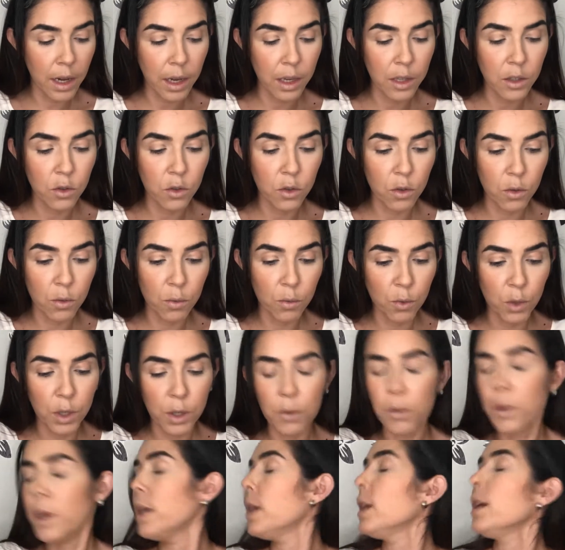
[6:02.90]
I don't
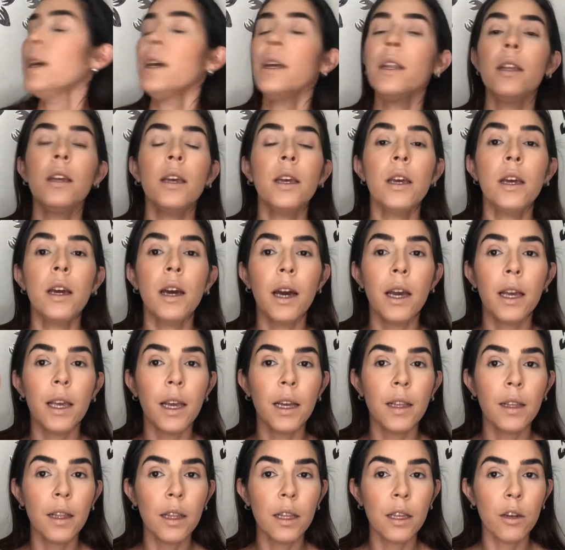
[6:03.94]
regret it. I
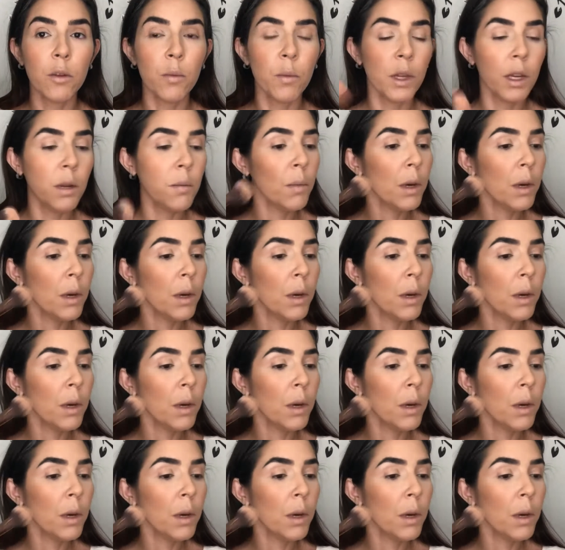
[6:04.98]
got a little bit